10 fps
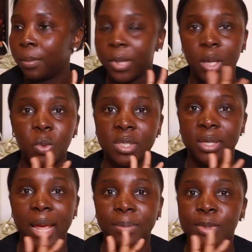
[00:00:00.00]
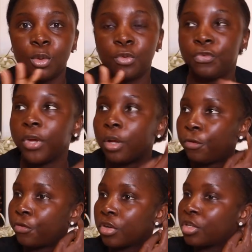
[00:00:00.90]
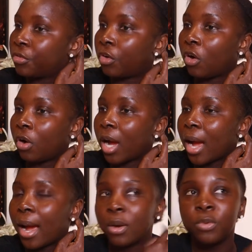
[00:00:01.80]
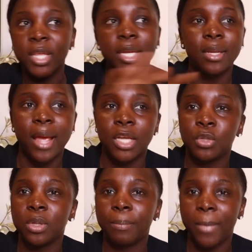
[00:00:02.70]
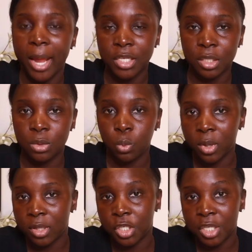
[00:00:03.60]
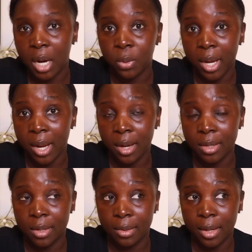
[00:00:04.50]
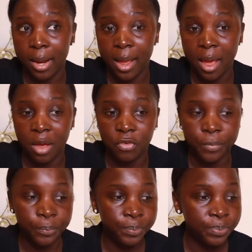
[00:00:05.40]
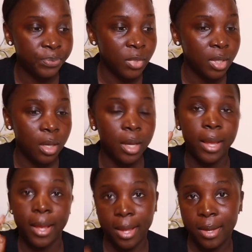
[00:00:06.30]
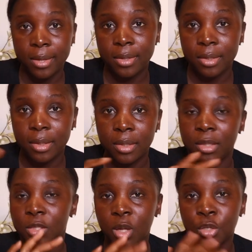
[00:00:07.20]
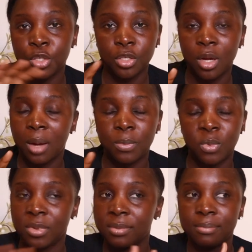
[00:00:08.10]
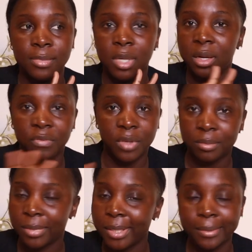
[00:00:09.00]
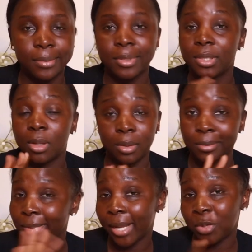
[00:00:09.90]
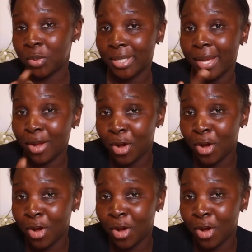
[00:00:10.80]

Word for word: But that was an absolute fail. First of all, I don't think it actually matches with the shower head that I have. And the suction cup was not even, like we say